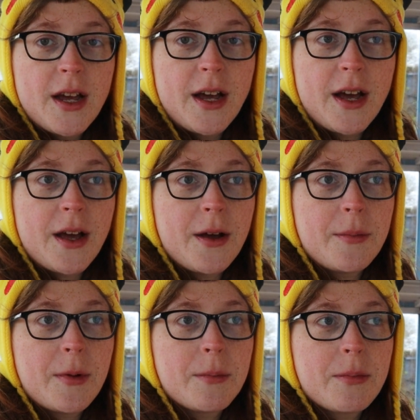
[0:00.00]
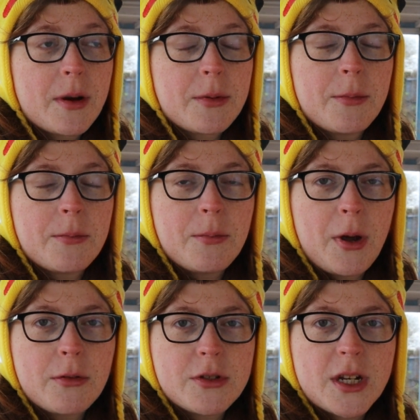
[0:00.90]
perhaps
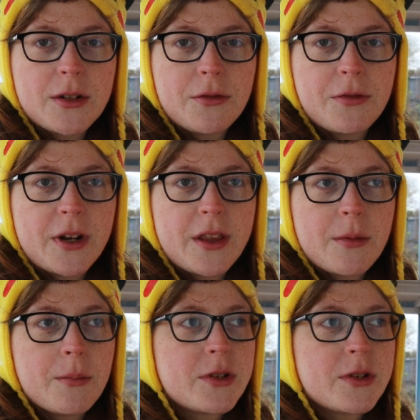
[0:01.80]
poke gentle fun at them,